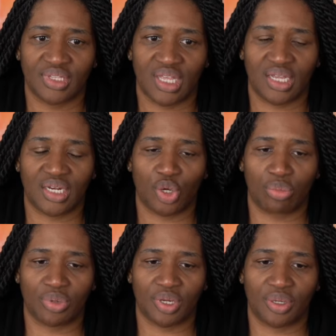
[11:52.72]
I know,
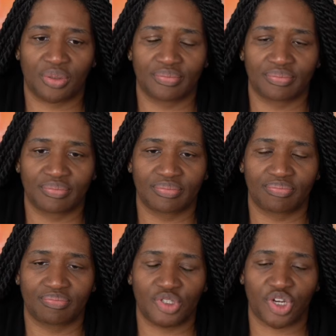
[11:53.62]
bro.
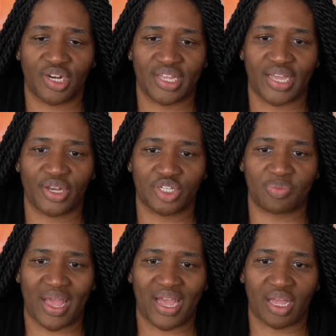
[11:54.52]
You're going to get yours
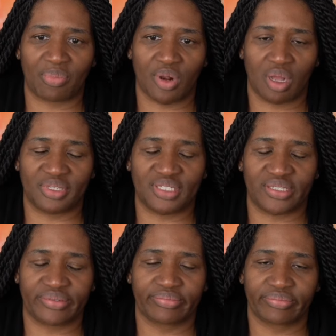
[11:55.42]
back, I
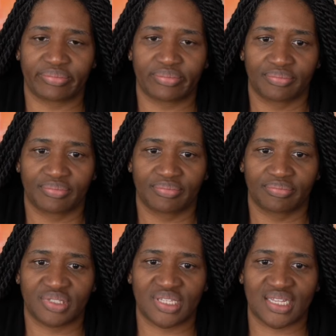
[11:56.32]
promise.
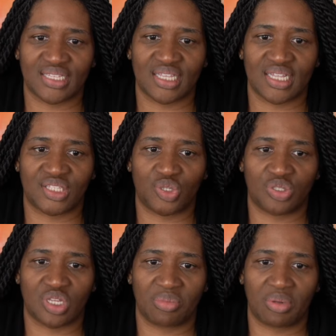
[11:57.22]
Besides, I think that
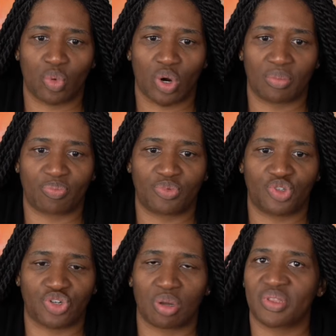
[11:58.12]
suit's going to be more
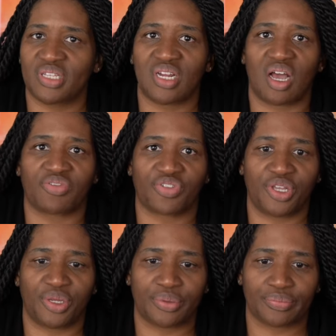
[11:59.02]
trouble than not for
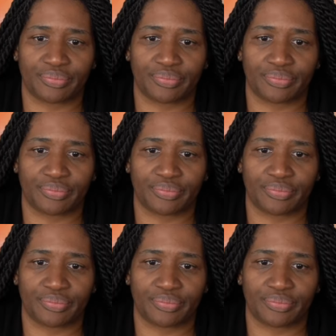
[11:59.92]
you.